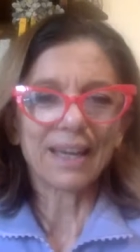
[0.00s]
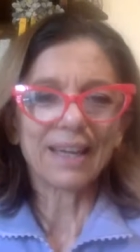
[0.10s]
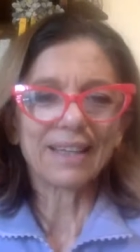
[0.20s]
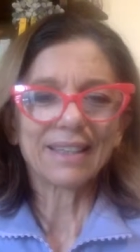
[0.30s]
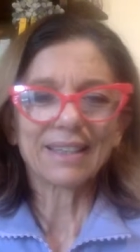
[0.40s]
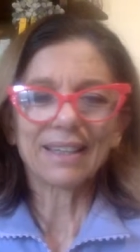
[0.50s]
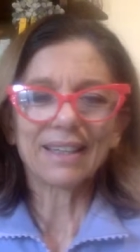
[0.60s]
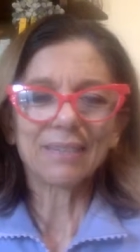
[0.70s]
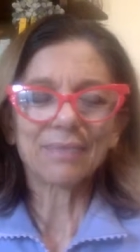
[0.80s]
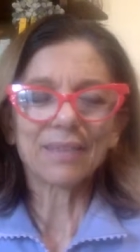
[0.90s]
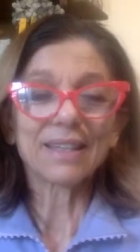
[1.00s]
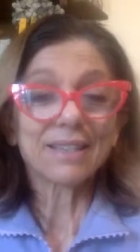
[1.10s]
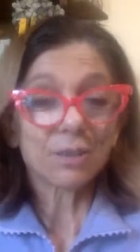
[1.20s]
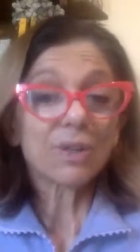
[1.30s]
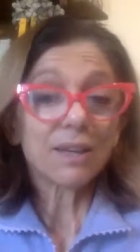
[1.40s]
and
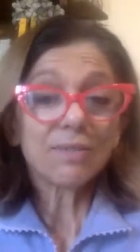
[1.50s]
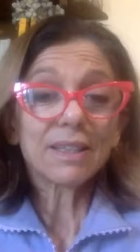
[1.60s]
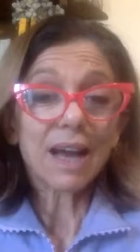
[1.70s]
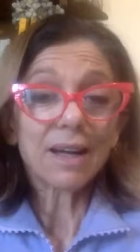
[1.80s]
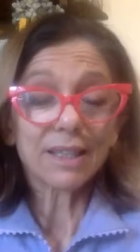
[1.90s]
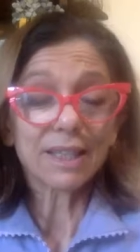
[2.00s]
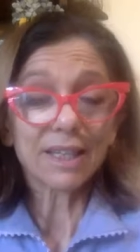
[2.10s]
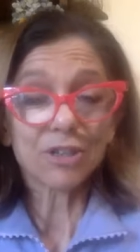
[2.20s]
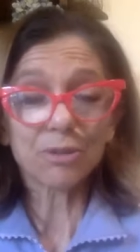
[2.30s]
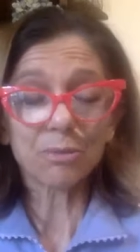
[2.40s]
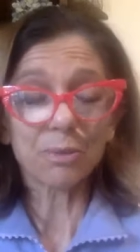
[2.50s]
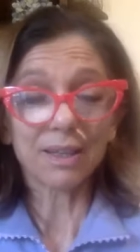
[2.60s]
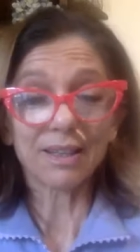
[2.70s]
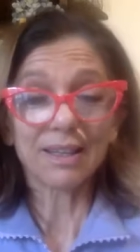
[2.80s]
so even our connection with